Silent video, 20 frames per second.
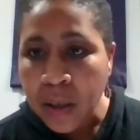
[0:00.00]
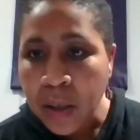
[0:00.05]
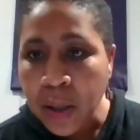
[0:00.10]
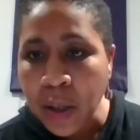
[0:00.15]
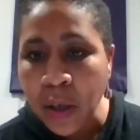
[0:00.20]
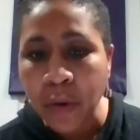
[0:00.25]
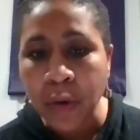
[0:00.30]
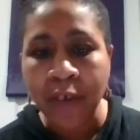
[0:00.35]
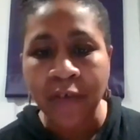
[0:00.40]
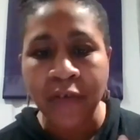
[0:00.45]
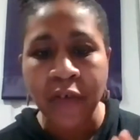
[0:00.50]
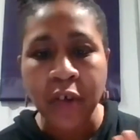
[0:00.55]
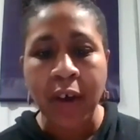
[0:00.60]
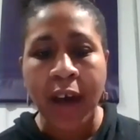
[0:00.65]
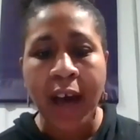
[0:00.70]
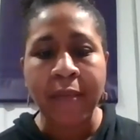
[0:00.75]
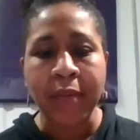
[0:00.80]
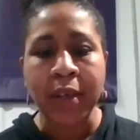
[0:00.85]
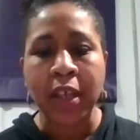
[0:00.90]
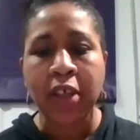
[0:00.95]
so if you
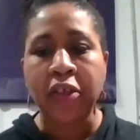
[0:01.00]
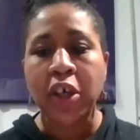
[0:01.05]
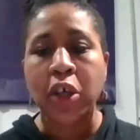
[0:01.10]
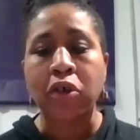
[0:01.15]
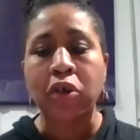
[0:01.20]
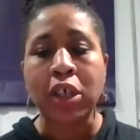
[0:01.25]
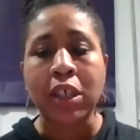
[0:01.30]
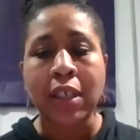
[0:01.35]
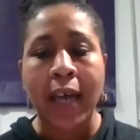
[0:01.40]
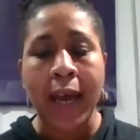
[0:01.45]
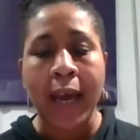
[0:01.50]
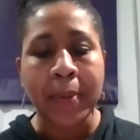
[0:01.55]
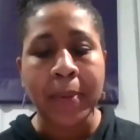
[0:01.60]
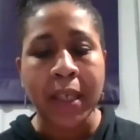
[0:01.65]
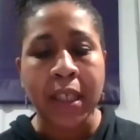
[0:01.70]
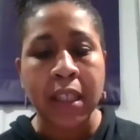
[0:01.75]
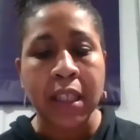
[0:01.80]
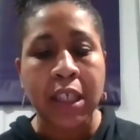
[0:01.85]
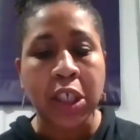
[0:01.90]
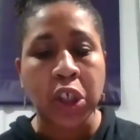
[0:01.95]
have anything, you can type it
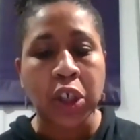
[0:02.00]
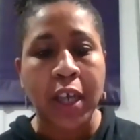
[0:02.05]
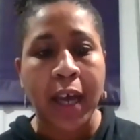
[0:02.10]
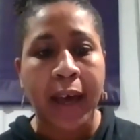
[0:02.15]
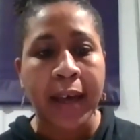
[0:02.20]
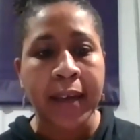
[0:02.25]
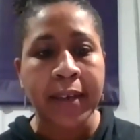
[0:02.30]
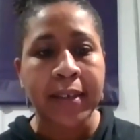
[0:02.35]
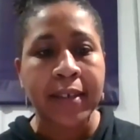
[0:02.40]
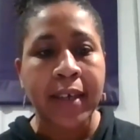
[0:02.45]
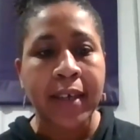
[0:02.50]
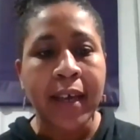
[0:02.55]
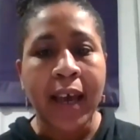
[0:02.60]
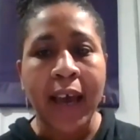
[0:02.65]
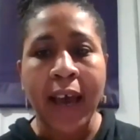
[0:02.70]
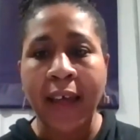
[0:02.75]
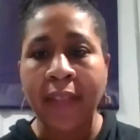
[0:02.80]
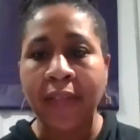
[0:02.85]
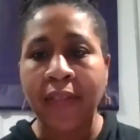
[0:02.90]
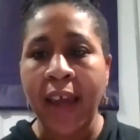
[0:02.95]
in the chat,
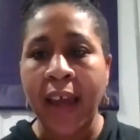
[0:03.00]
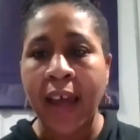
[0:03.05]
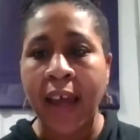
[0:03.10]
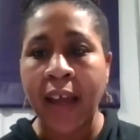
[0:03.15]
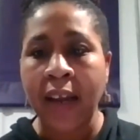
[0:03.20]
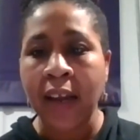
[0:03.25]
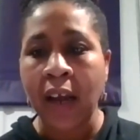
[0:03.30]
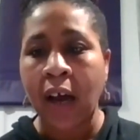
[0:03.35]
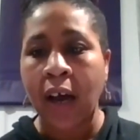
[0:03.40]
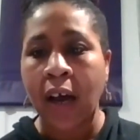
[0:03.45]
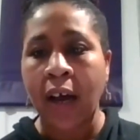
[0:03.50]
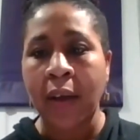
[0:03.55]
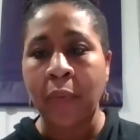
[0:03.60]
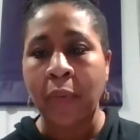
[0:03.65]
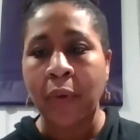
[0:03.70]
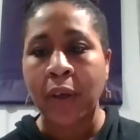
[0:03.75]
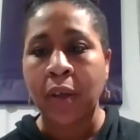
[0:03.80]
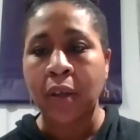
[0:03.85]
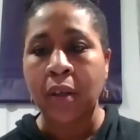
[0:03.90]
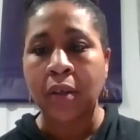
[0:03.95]
and then I
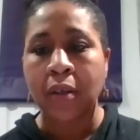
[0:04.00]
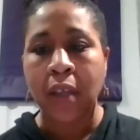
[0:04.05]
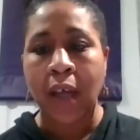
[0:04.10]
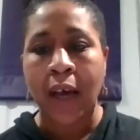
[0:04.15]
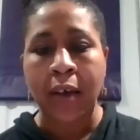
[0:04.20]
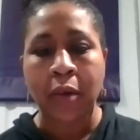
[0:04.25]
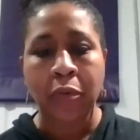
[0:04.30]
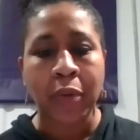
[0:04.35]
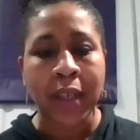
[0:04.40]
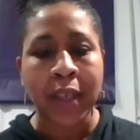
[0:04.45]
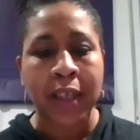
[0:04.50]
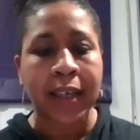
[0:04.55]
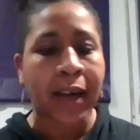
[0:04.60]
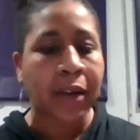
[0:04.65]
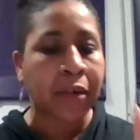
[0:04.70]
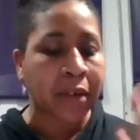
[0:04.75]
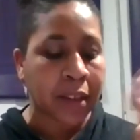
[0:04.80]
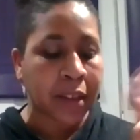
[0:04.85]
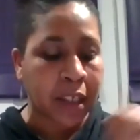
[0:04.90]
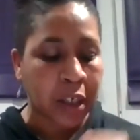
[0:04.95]
will uh, read it
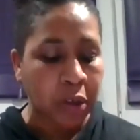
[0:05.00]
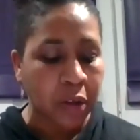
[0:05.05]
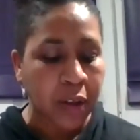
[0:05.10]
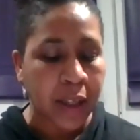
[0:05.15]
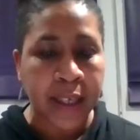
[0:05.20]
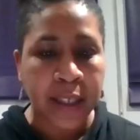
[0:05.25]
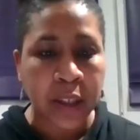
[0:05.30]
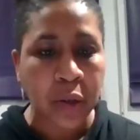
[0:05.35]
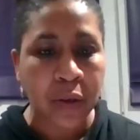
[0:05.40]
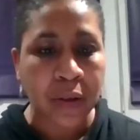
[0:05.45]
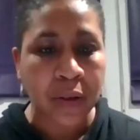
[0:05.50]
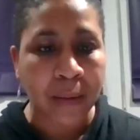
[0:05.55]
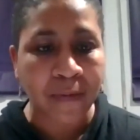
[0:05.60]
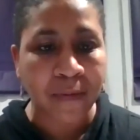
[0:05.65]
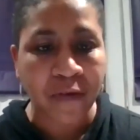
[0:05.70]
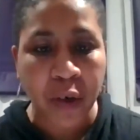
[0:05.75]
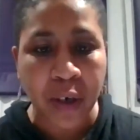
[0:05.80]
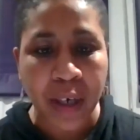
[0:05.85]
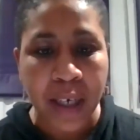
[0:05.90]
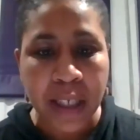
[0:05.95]
out, and he'll answer them
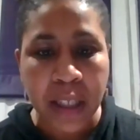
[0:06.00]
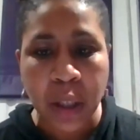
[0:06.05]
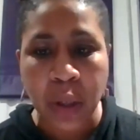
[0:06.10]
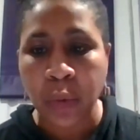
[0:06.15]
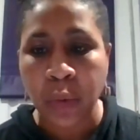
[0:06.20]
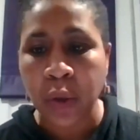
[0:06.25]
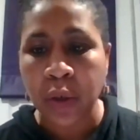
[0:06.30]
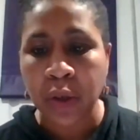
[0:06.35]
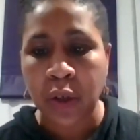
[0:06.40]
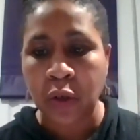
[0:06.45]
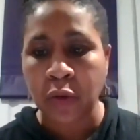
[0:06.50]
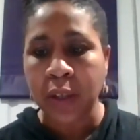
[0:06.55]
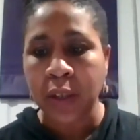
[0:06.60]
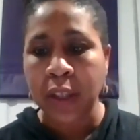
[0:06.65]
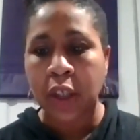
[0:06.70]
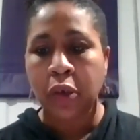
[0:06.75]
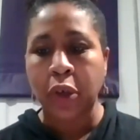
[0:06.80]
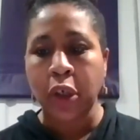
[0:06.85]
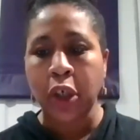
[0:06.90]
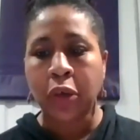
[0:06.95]
for us. So we'll do a
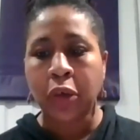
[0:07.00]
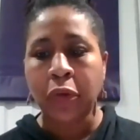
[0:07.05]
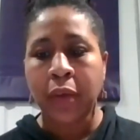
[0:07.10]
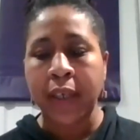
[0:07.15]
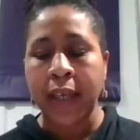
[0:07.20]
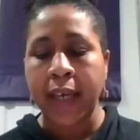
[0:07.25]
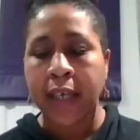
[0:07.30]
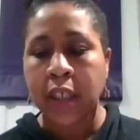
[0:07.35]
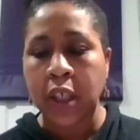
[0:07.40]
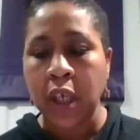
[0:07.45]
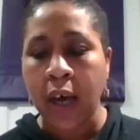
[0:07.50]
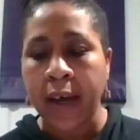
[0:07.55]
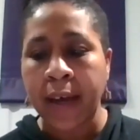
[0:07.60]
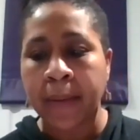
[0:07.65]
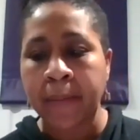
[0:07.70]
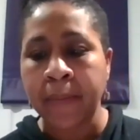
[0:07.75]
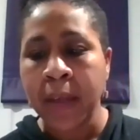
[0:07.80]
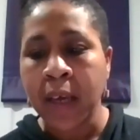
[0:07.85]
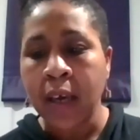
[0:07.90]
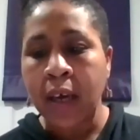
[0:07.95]
little Q and A
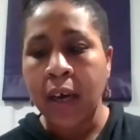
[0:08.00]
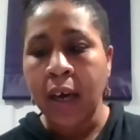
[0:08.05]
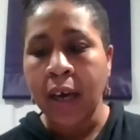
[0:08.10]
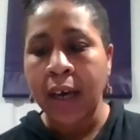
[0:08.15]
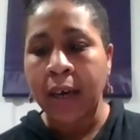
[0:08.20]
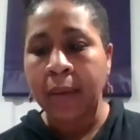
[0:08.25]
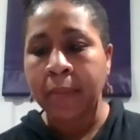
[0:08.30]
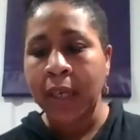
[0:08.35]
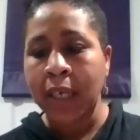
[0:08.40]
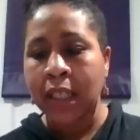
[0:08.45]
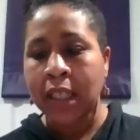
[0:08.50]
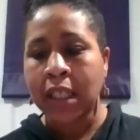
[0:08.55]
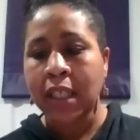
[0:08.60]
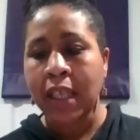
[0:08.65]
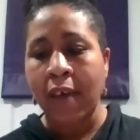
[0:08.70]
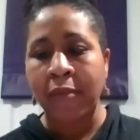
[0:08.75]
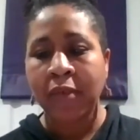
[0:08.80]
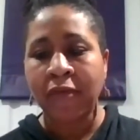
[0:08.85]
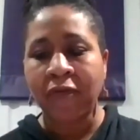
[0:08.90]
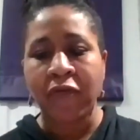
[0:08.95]
time um, it's
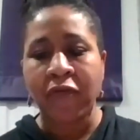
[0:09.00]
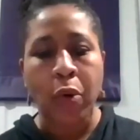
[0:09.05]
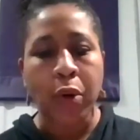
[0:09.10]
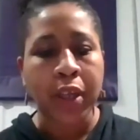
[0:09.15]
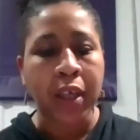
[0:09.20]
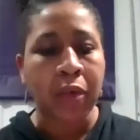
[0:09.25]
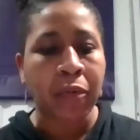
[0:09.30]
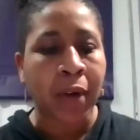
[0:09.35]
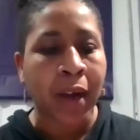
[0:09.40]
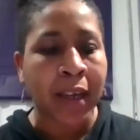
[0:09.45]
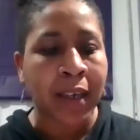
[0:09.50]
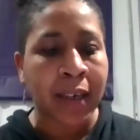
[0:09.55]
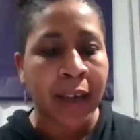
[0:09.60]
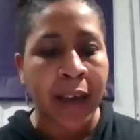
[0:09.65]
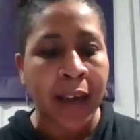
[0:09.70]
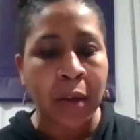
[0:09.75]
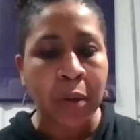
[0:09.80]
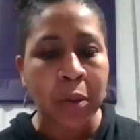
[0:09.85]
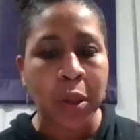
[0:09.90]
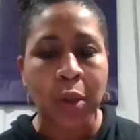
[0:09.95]
7.40 right
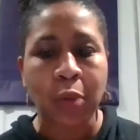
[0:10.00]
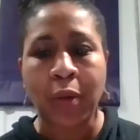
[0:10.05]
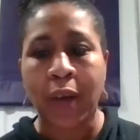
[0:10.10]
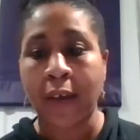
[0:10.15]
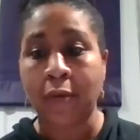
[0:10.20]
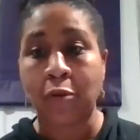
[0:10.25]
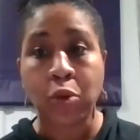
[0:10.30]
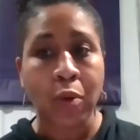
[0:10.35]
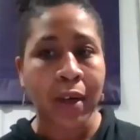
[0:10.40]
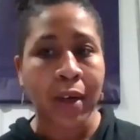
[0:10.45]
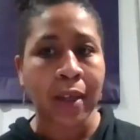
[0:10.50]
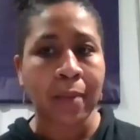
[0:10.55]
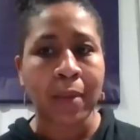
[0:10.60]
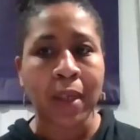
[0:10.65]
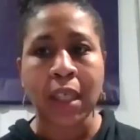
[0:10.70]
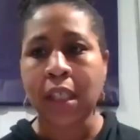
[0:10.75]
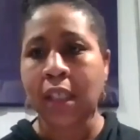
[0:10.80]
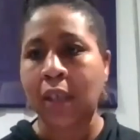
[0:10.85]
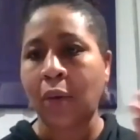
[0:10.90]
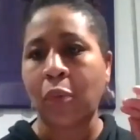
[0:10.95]
now, so we have 20
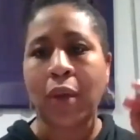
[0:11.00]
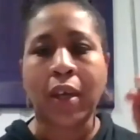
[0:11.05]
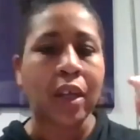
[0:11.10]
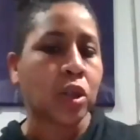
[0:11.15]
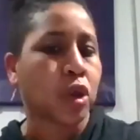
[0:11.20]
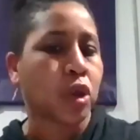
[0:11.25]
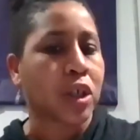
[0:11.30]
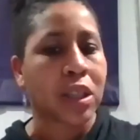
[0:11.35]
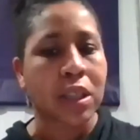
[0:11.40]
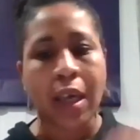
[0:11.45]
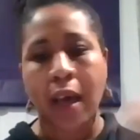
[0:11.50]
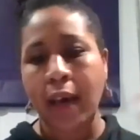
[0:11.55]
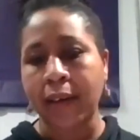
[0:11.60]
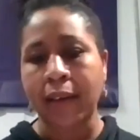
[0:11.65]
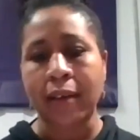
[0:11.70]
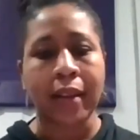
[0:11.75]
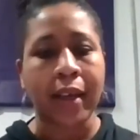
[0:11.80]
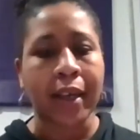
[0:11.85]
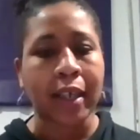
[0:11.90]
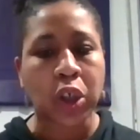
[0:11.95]
minutes that we can just kind
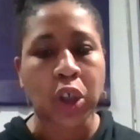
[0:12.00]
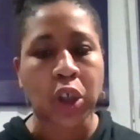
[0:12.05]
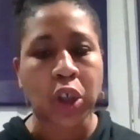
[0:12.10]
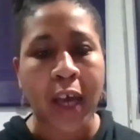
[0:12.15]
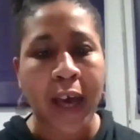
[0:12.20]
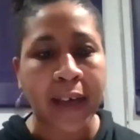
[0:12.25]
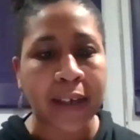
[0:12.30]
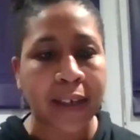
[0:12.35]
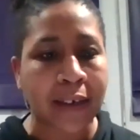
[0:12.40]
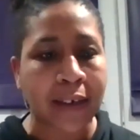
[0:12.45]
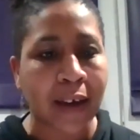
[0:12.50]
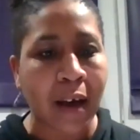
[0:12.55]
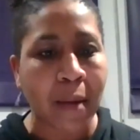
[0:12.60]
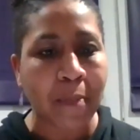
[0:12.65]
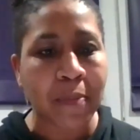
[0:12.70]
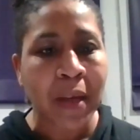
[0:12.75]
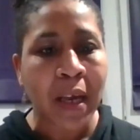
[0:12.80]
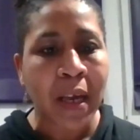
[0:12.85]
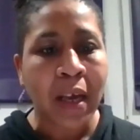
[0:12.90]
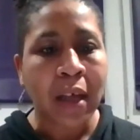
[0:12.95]
of like chat it up,